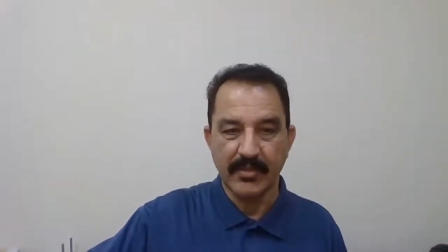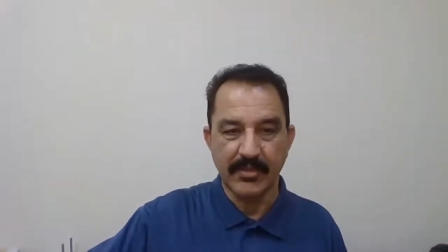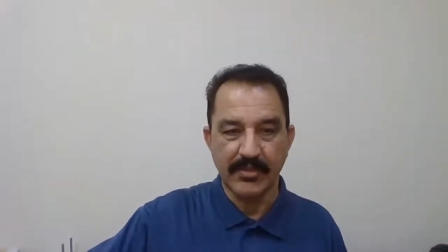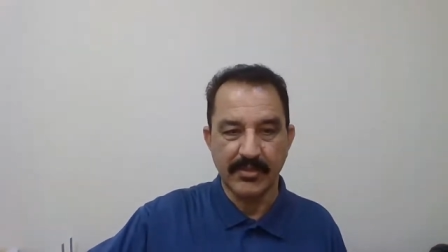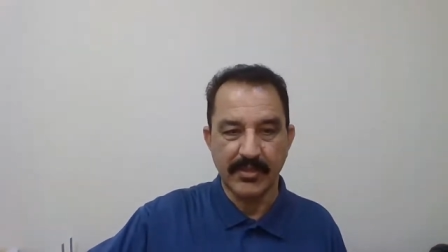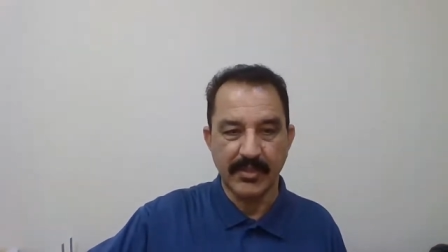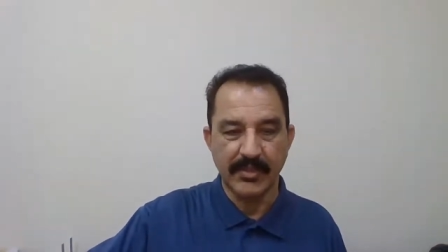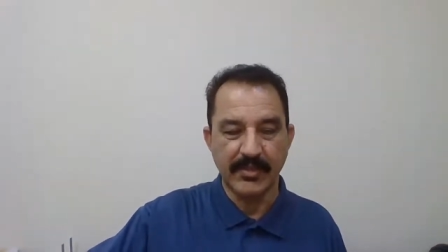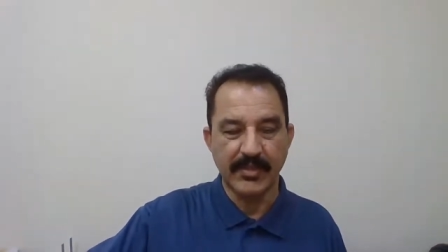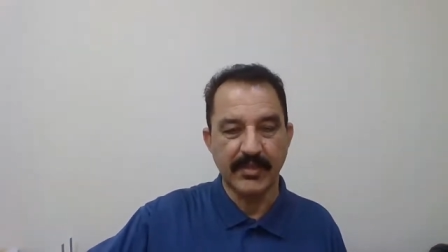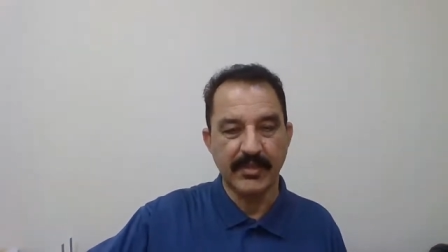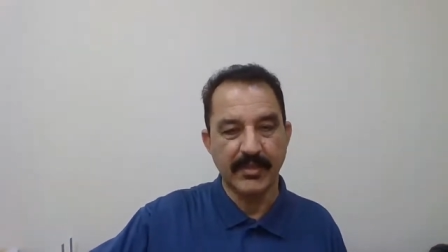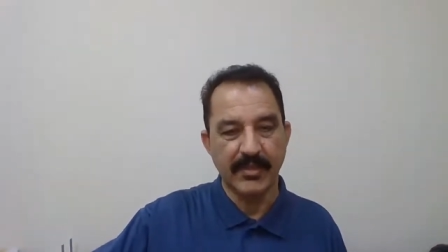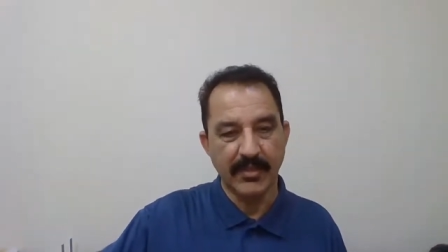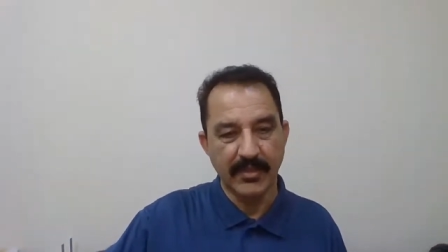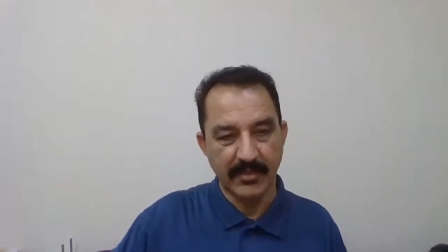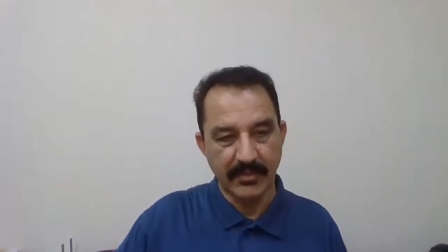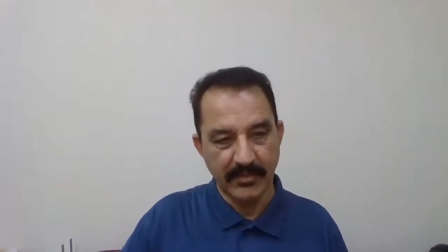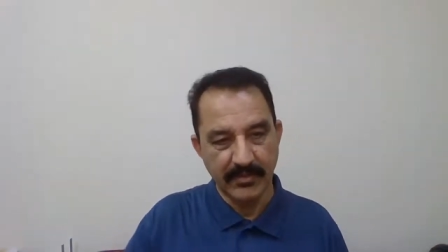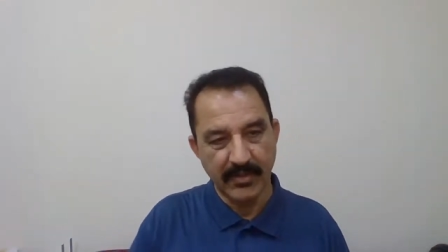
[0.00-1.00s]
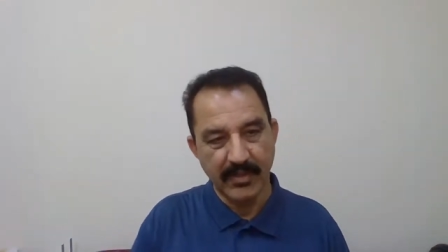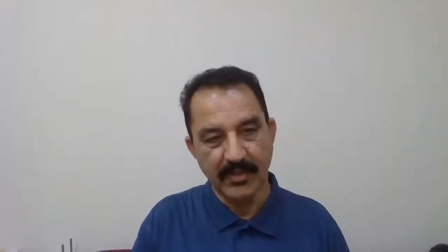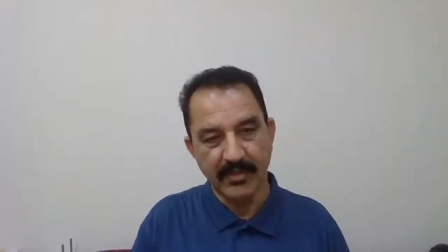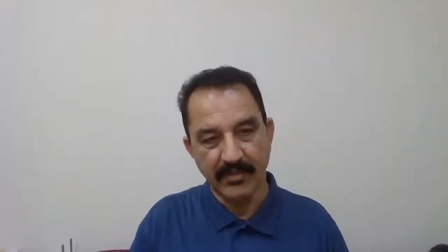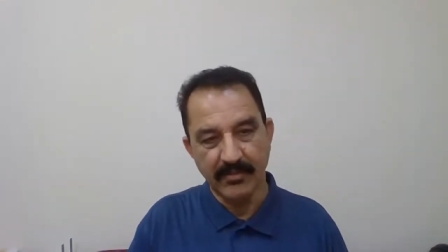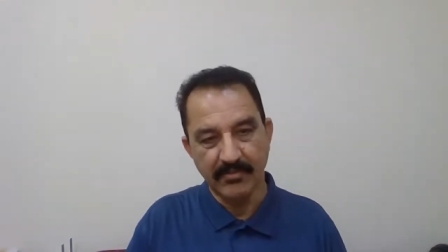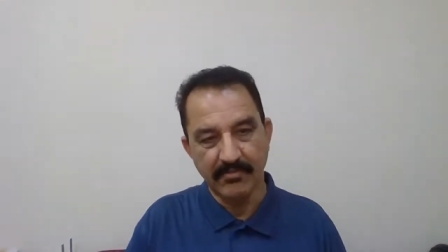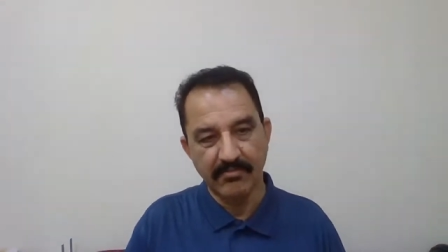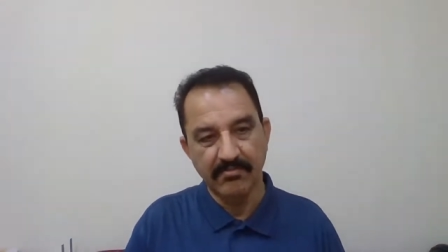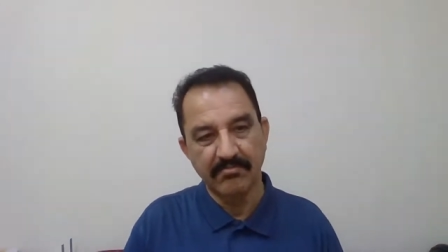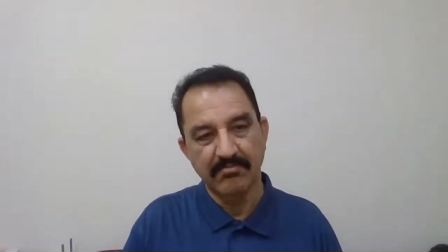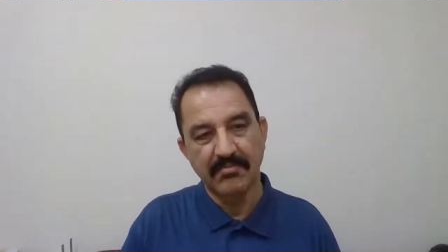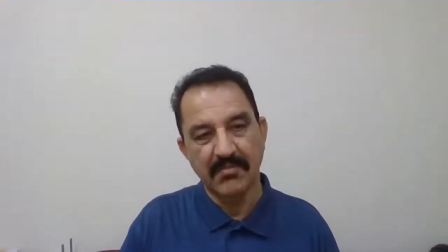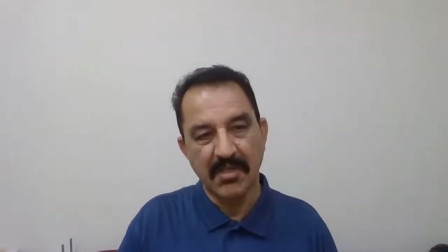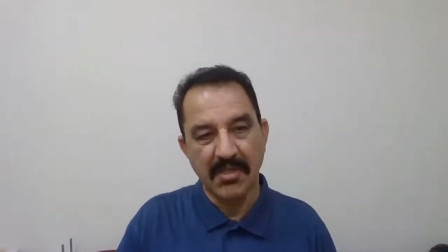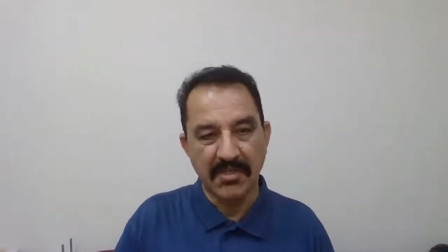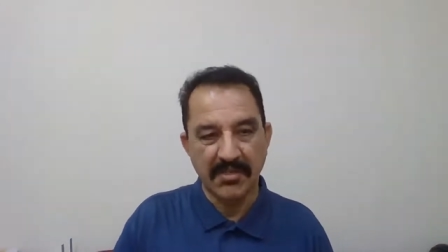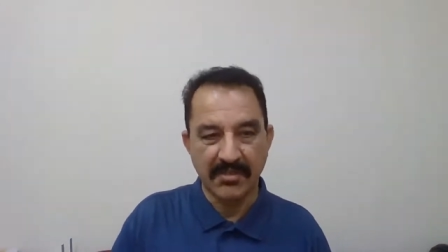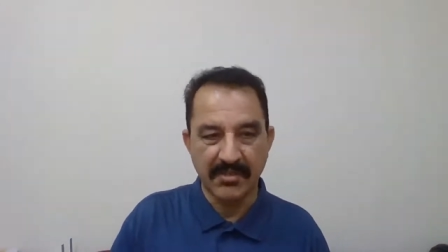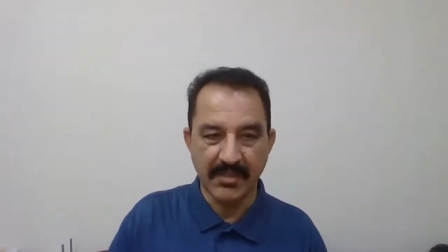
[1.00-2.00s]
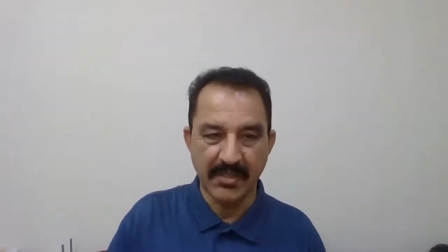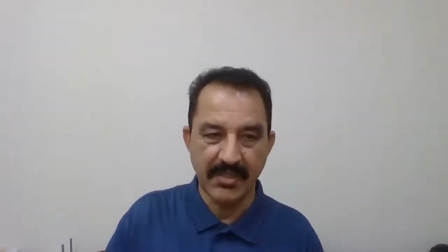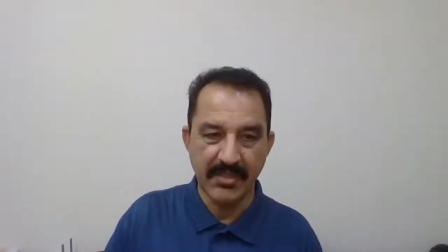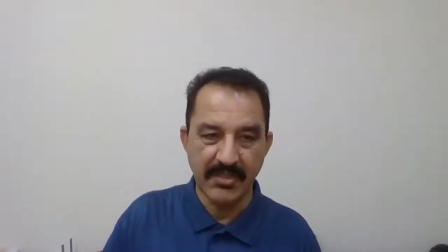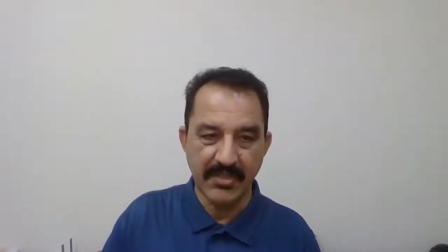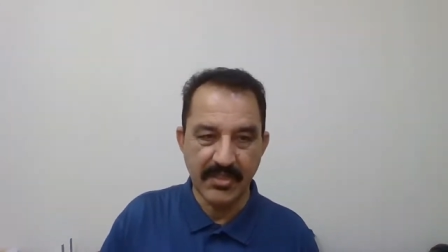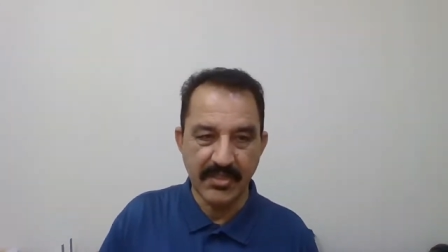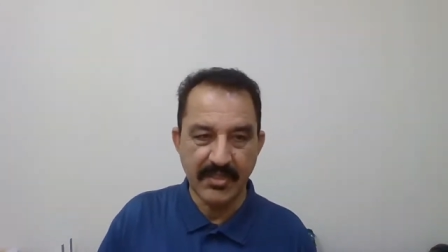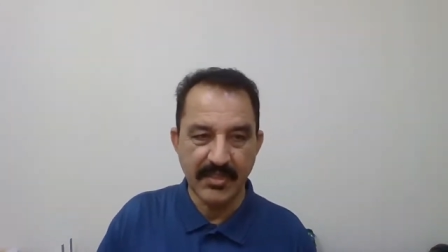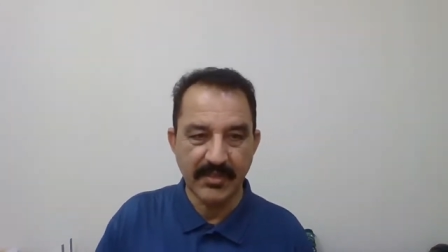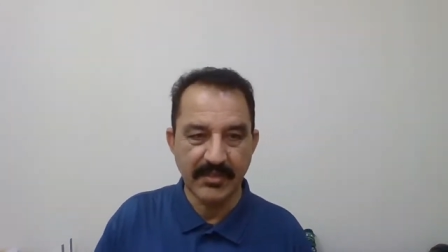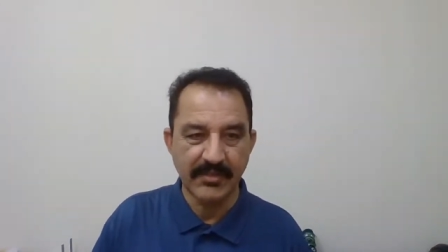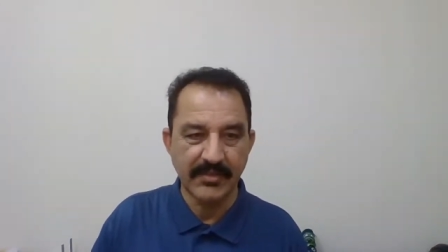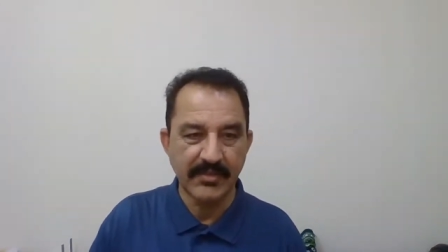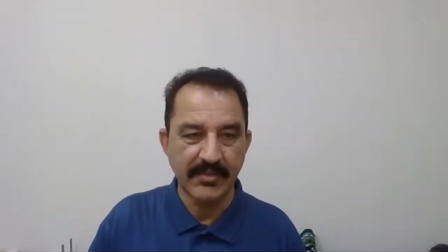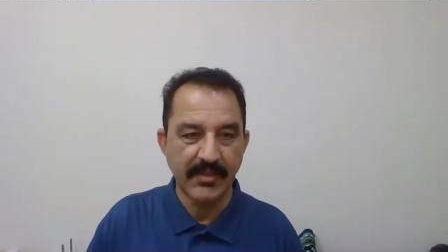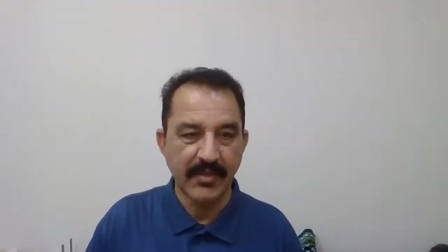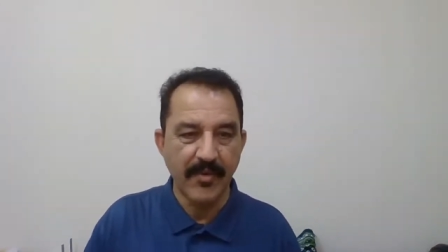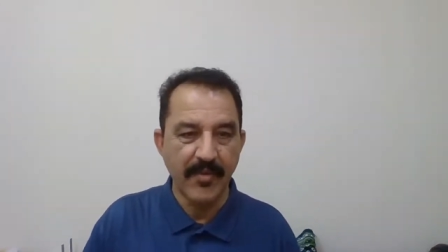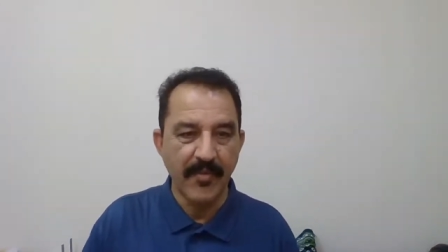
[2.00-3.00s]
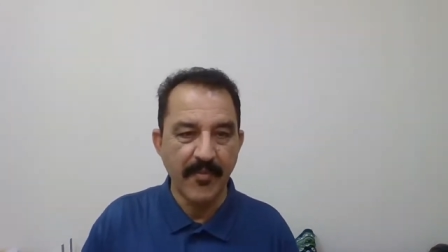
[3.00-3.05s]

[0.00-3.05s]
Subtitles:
consultant and the or the engineers.